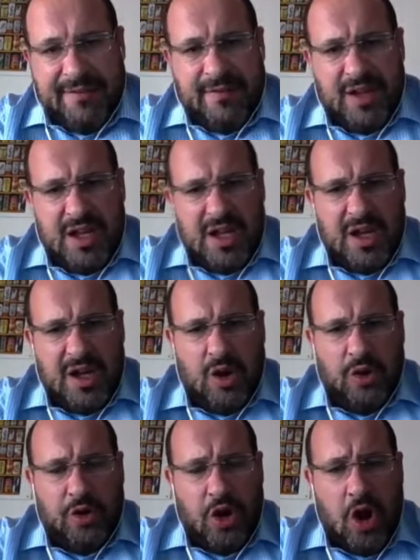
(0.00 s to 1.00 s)

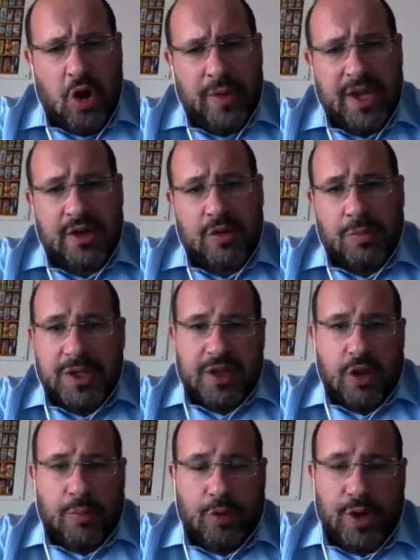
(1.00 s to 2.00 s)
ongoing and completed
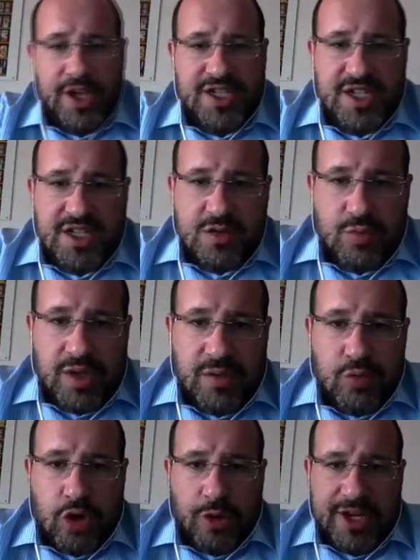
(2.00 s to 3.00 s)
operations with
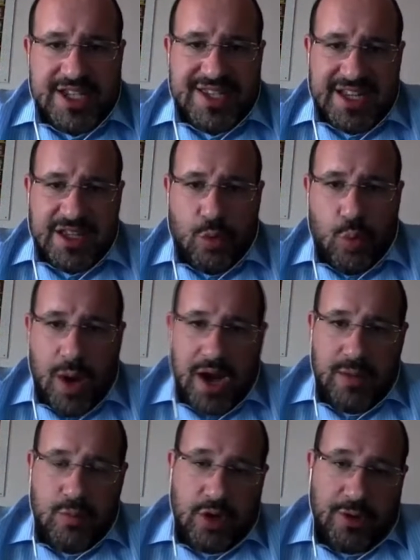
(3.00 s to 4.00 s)
Bucharest Sector
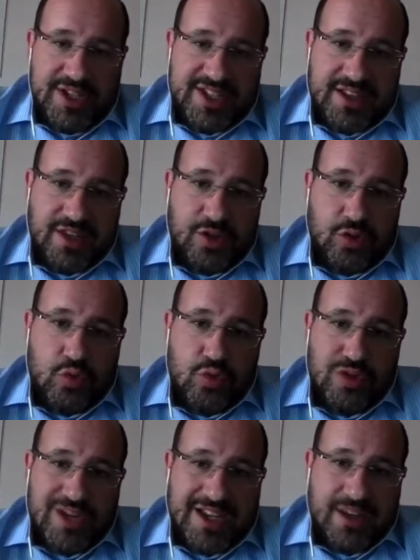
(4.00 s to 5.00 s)
1, Bucharest Sector 2,
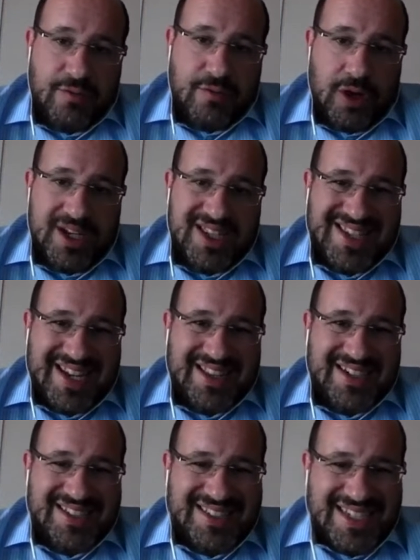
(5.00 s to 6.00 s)
Sector 4, and
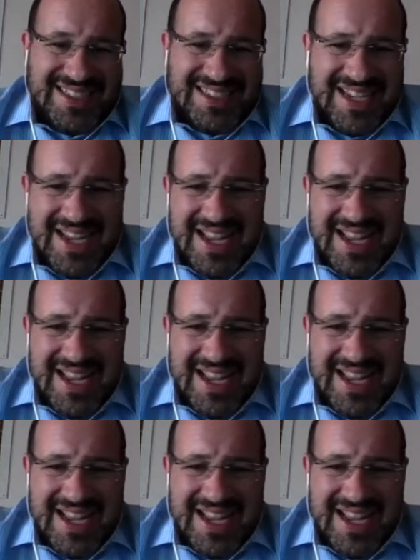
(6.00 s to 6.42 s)
Sector 6.